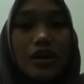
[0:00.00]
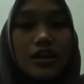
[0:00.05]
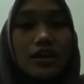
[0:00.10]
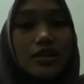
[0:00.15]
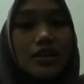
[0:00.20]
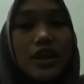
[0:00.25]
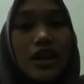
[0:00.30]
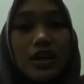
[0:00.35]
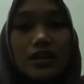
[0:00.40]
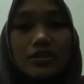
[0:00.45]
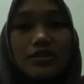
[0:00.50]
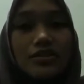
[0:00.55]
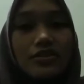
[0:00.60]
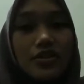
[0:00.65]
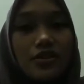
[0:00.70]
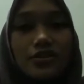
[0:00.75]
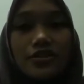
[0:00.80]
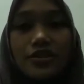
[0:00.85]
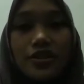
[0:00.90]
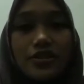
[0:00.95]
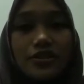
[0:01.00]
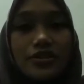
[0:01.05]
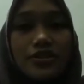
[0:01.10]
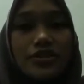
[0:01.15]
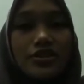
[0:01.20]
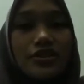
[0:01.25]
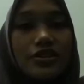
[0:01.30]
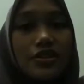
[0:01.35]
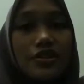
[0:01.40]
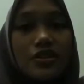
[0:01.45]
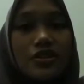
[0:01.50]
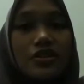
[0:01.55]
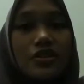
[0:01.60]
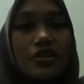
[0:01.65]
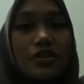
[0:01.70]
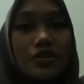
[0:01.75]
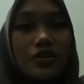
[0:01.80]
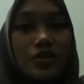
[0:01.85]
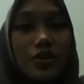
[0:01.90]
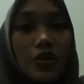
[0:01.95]
it has not reached the
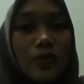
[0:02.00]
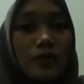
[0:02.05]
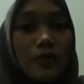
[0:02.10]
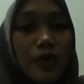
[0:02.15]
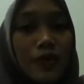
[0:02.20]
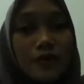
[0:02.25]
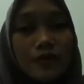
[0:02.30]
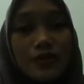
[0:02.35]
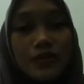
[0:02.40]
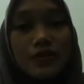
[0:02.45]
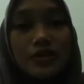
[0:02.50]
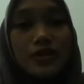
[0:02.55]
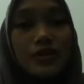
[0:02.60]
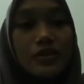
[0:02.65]
top of